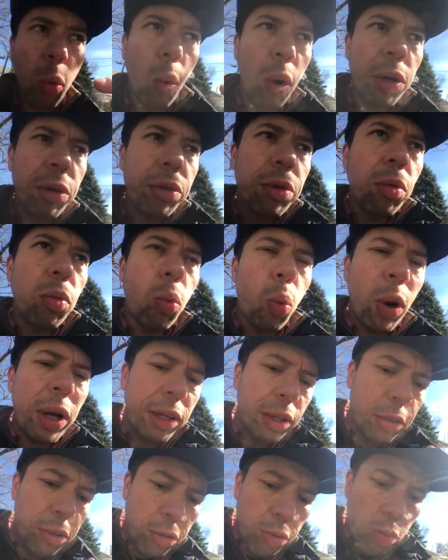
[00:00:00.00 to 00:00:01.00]

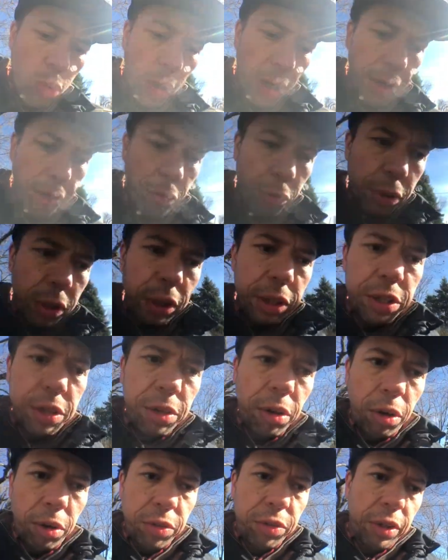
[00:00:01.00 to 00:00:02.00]
when do I really
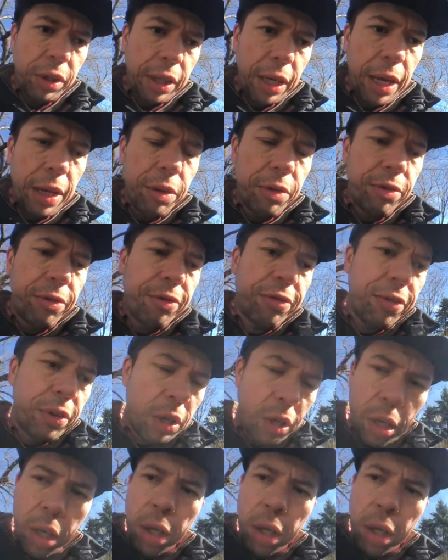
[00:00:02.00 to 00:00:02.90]
start to kind of